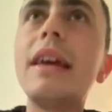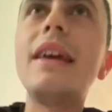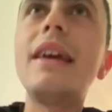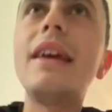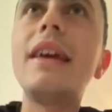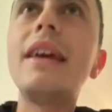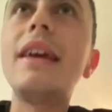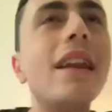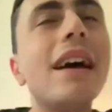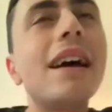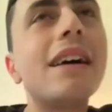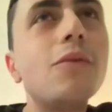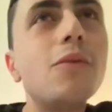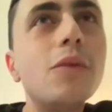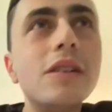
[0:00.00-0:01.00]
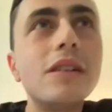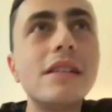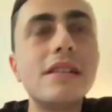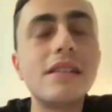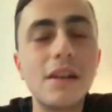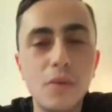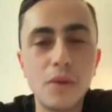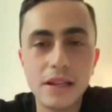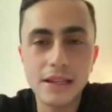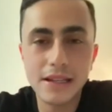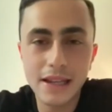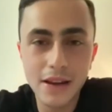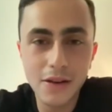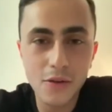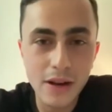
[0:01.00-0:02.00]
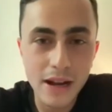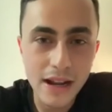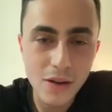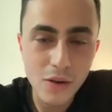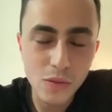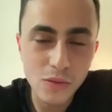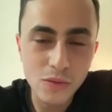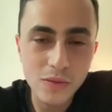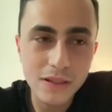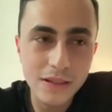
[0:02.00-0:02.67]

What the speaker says: when I was, I want to say, around